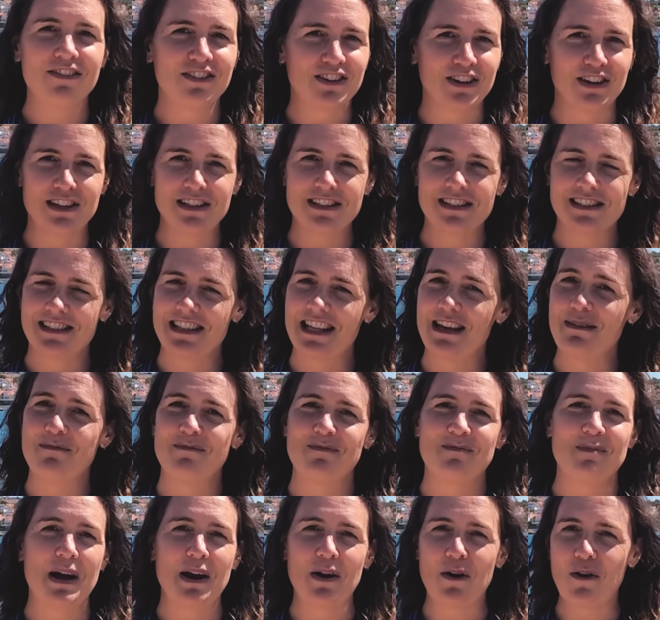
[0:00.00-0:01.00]
Of course, they
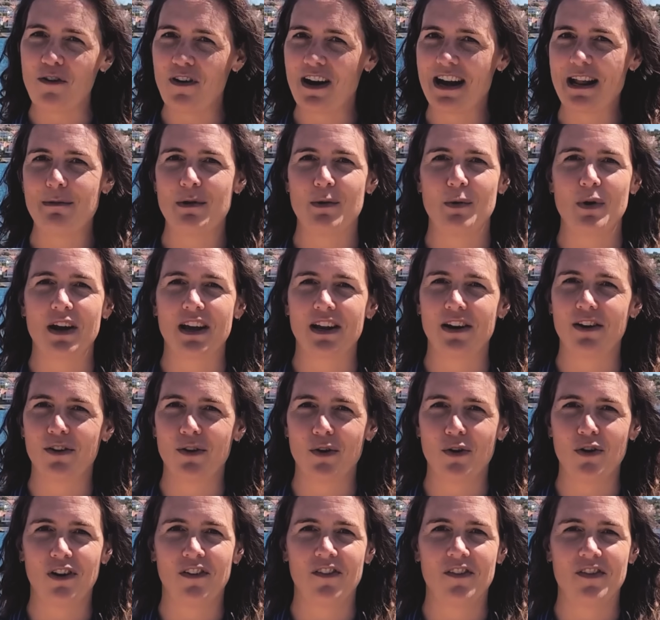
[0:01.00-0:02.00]
might already be working on
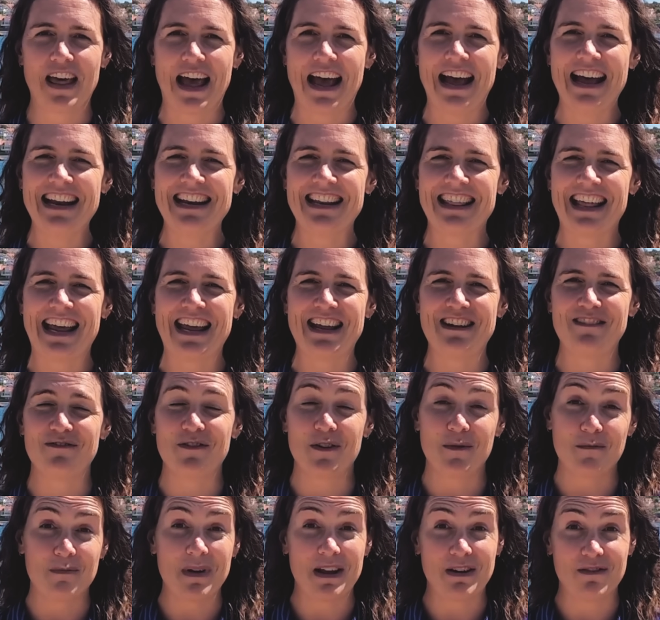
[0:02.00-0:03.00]
all of that. They've
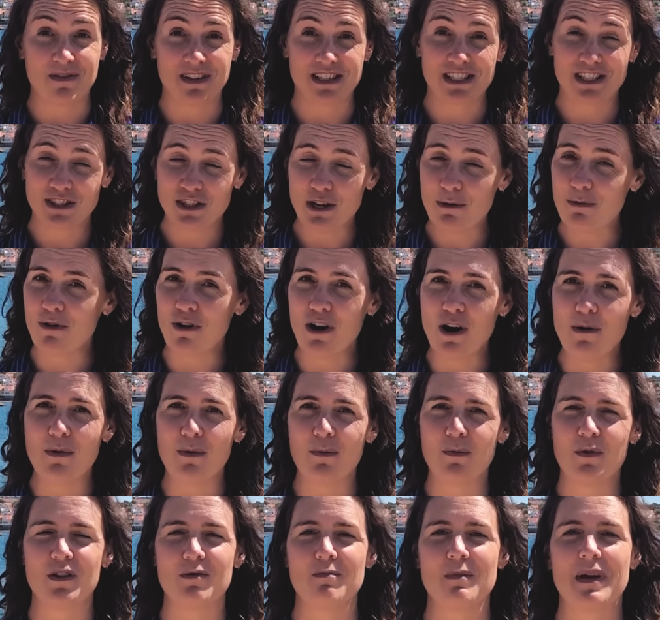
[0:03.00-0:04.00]
been super
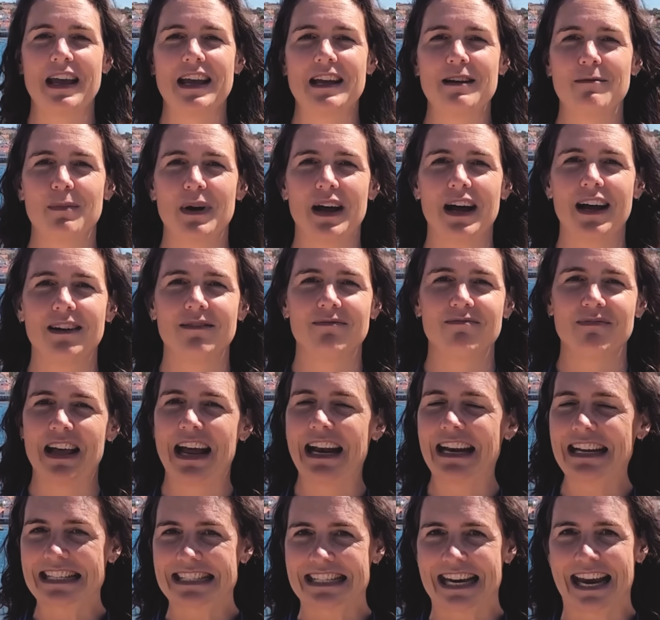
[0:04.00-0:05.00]
open with me, but
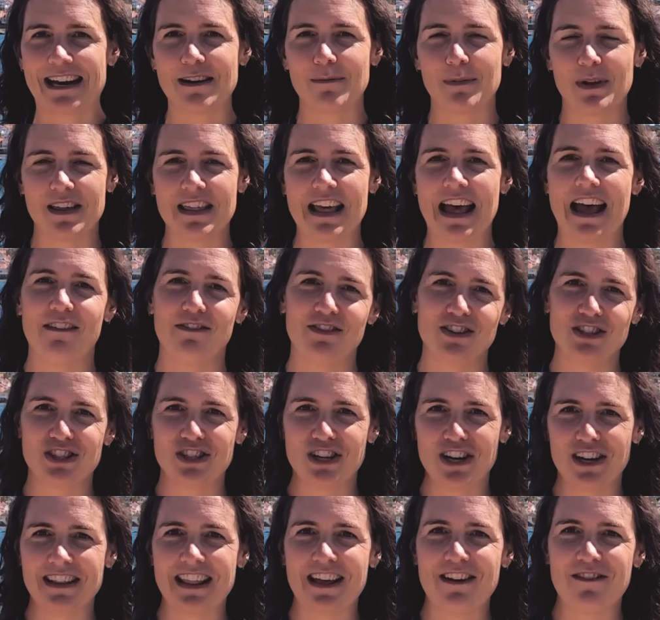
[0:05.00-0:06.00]
understandably, they haven't
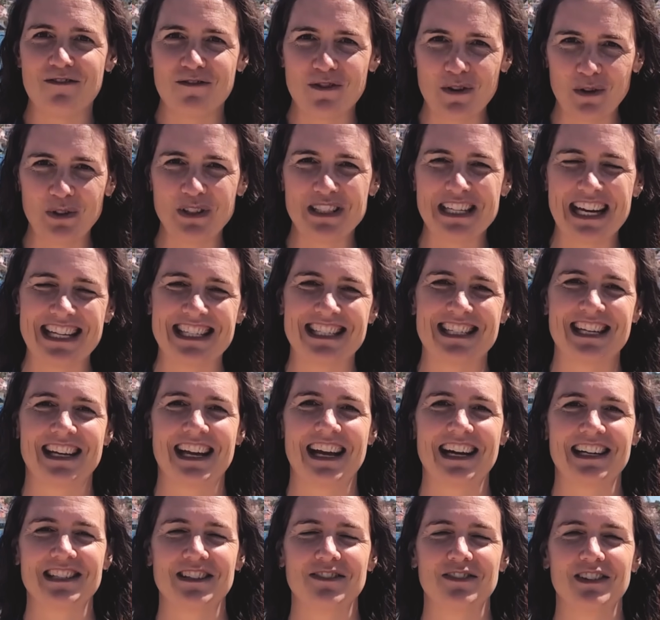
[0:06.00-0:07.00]
shared their full testing
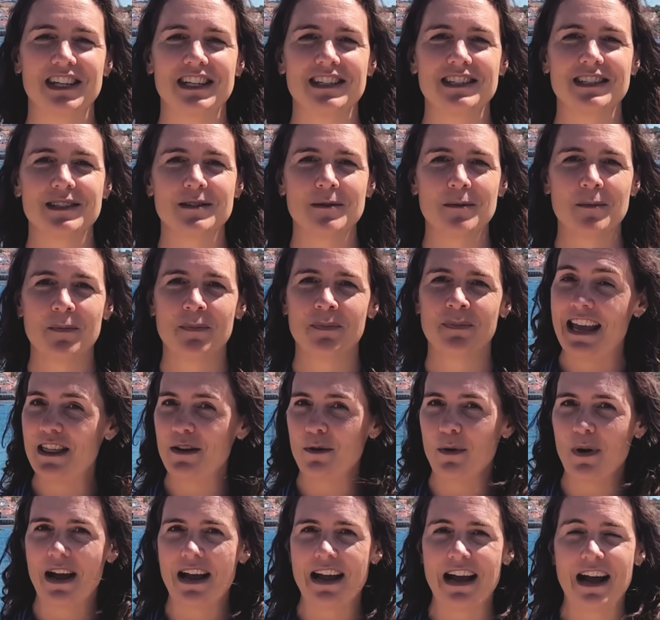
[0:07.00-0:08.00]
activities.
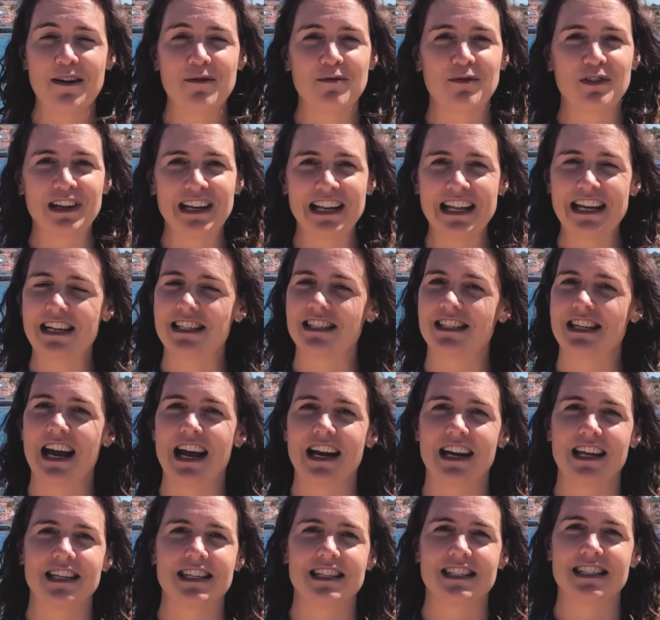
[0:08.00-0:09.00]
Either way, I'm really
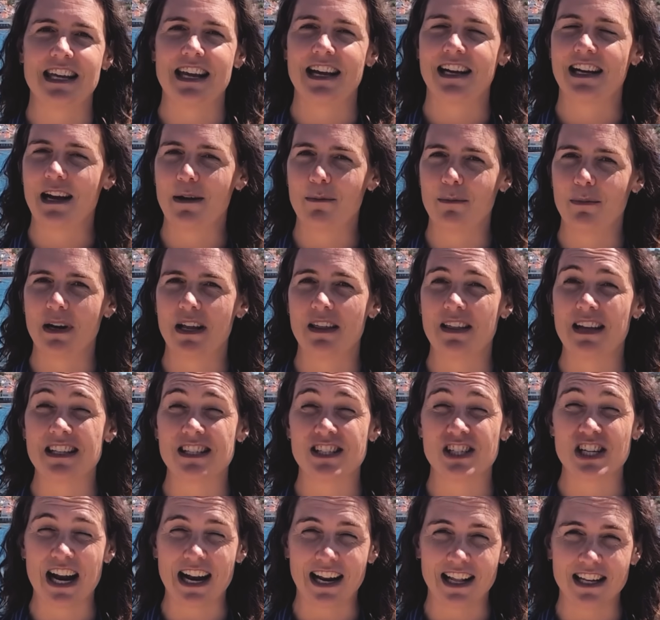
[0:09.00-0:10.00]
excited to see a company that's
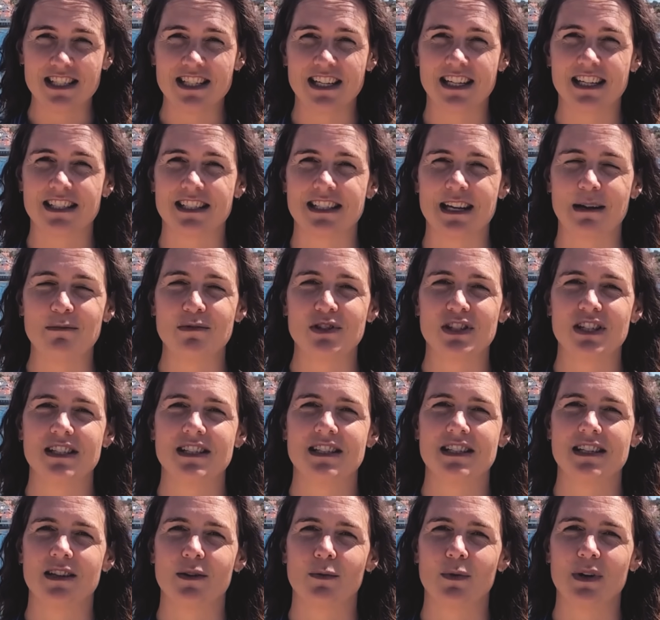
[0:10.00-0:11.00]
challenging
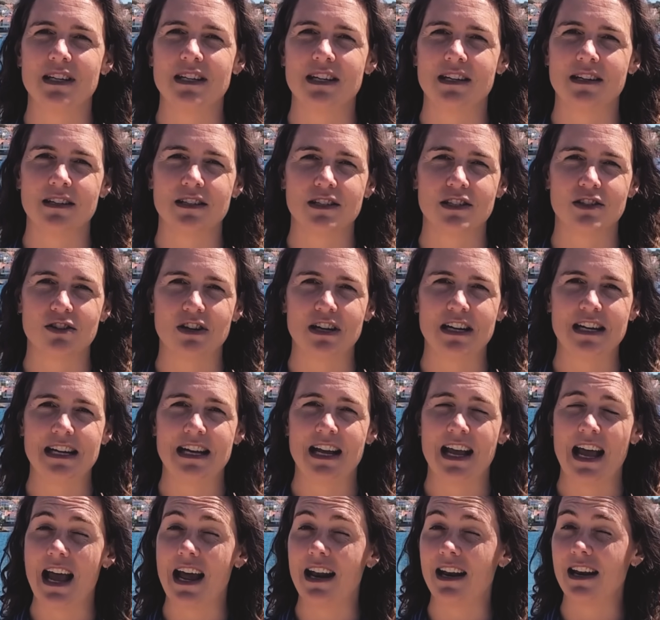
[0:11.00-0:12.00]
assumptions in the wind
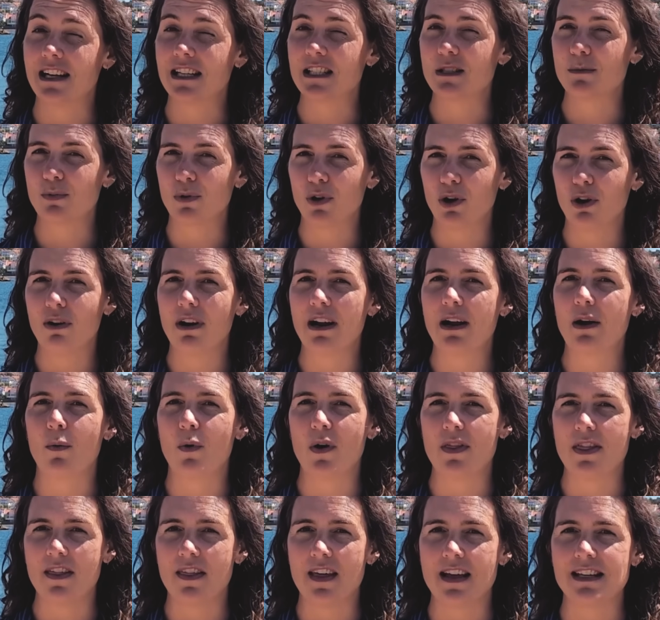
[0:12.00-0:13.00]
industry and exploring
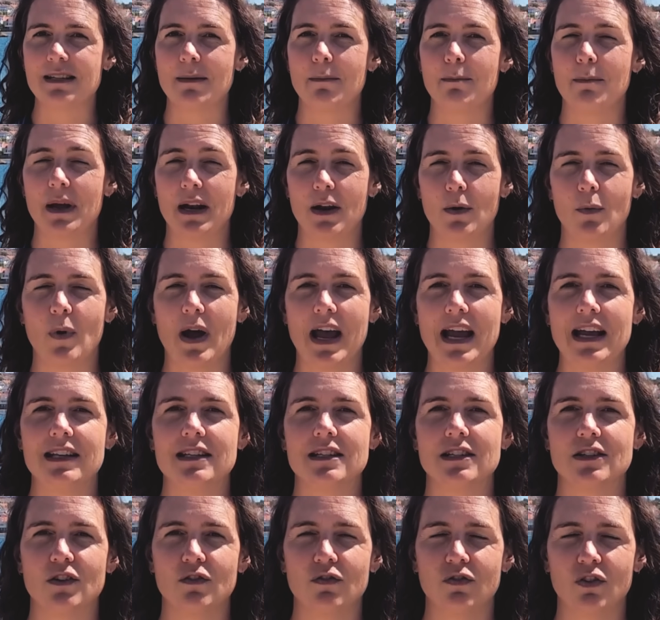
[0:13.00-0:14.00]
whether there's a better way
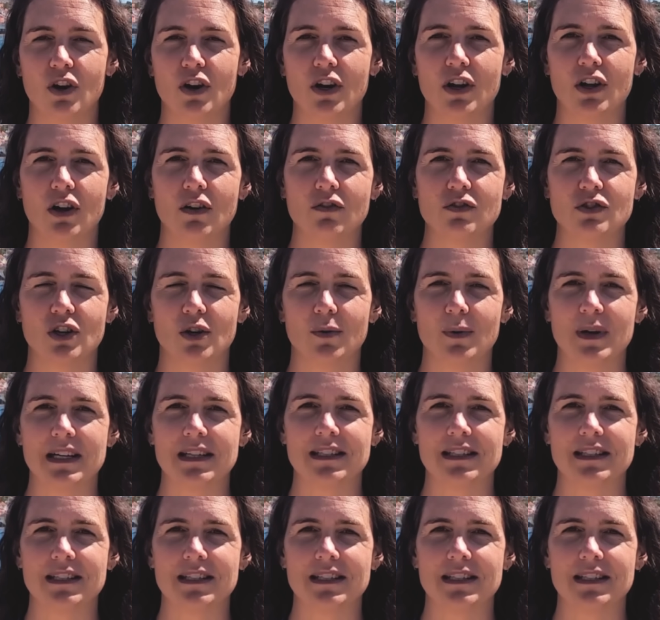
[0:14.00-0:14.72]
to do floating offshore